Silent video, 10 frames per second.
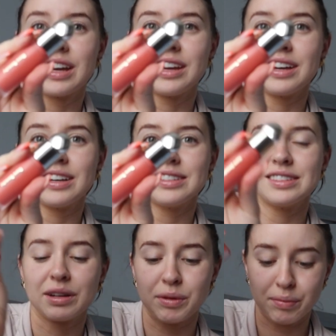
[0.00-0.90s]
uh,
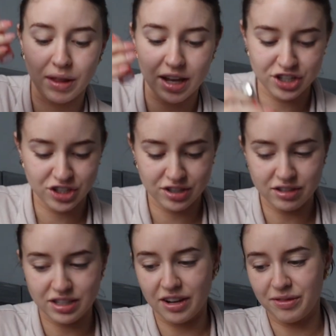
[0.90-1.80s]
liquid blush.
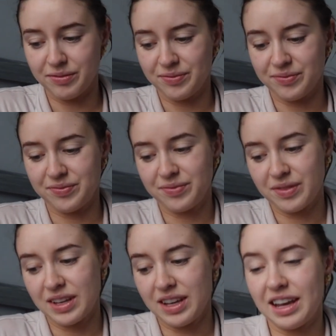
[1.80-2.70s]
So
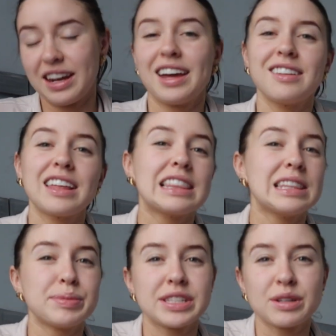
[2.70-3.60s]
I had like
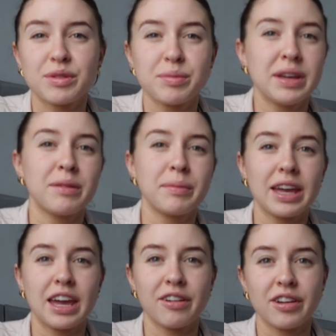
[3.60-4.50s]
lipstick with me on
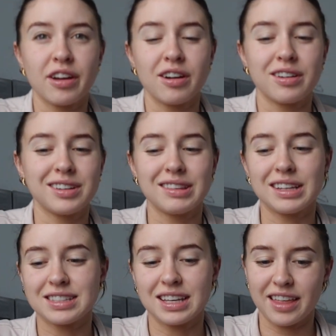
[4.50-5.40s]
my carry-on and
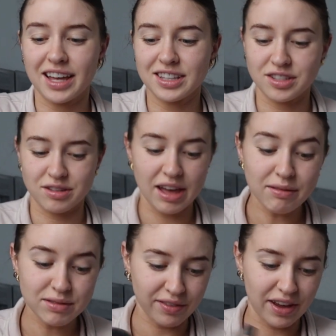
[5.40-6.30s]
things like that. So
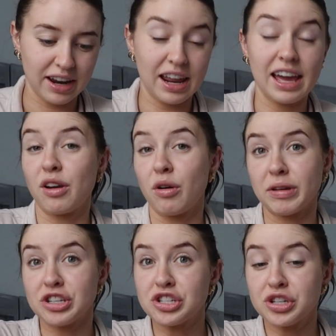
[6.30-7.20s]
that was fine. I had all
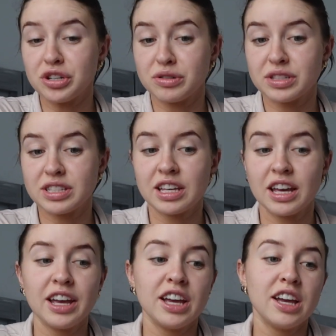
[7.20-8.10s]
my shoes.
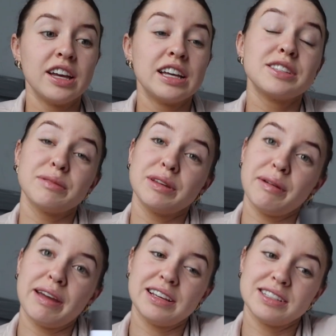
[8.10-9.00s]
So
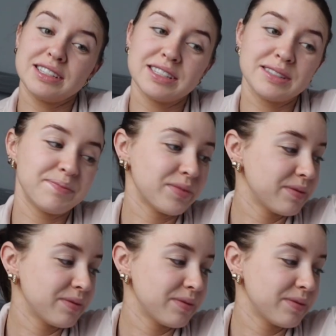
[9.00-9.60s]
anyways,